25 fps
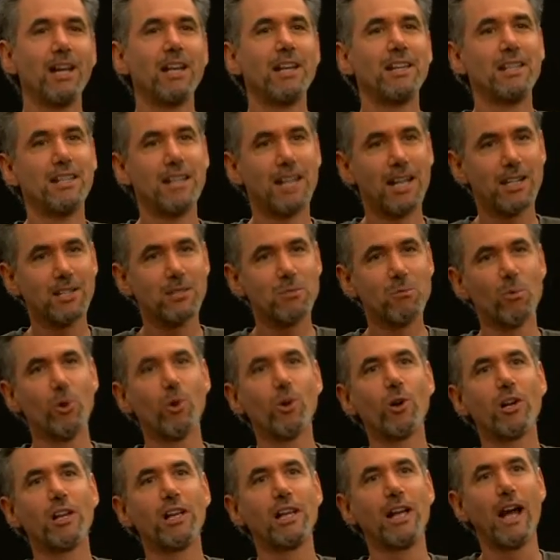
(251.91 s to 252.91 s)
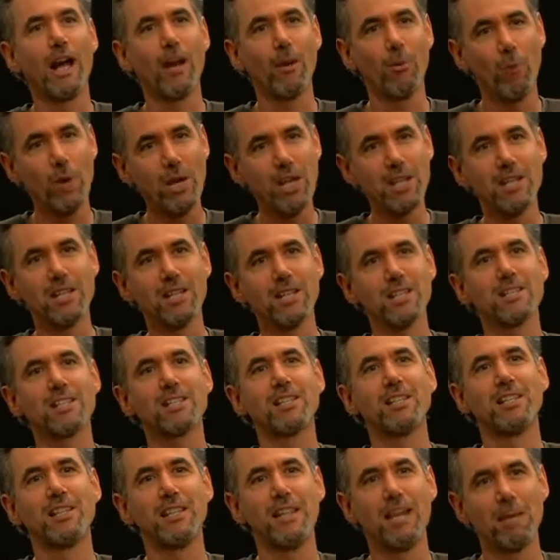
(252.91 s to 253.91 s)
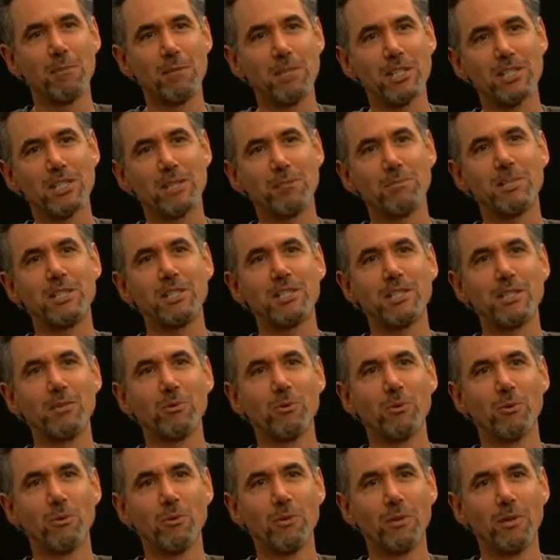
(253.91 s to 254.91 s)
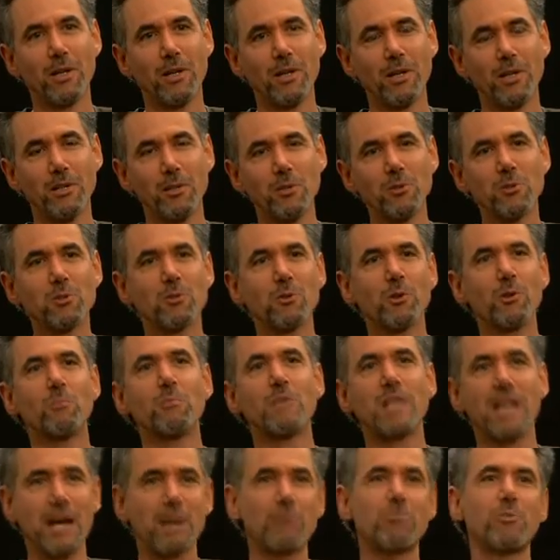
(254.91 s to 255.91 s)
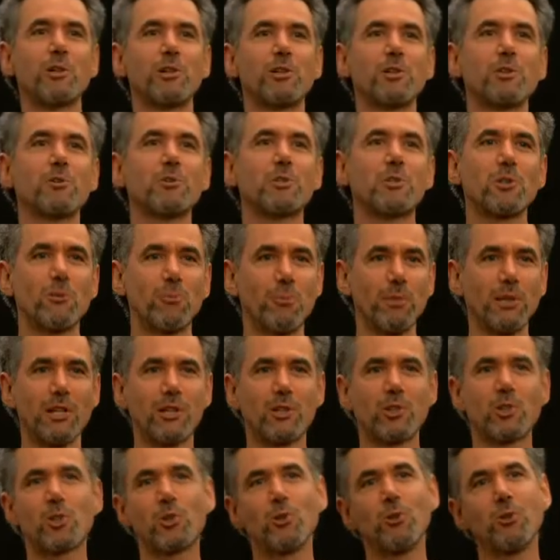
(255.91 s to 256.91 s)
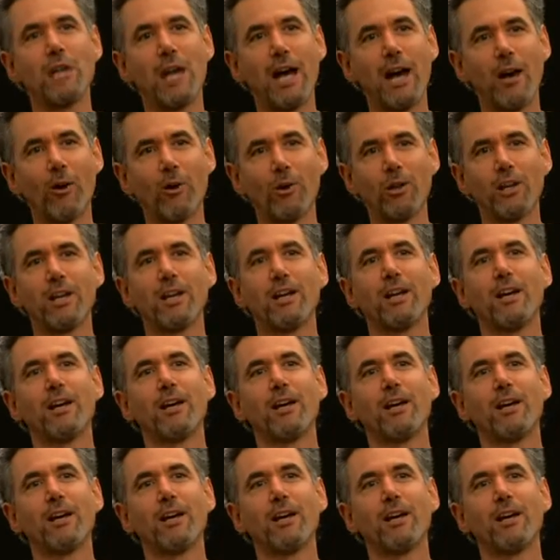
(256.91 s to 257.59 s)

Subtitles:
the next morning I witnessed in the MSNBC newsroom that producer being chewed out